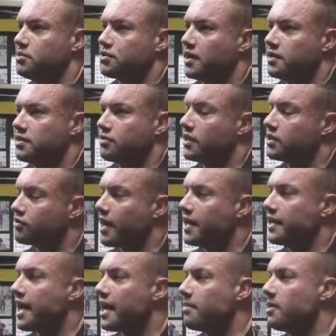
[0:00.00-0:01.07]
Strength Training
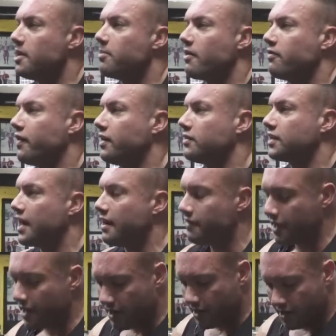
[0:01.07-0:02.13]
Anatomy by Frederick
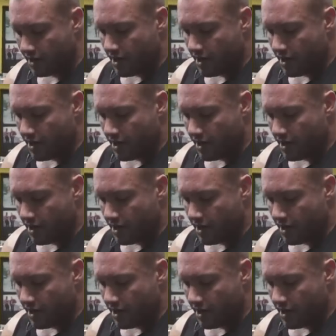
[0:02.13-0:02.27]
Delavia.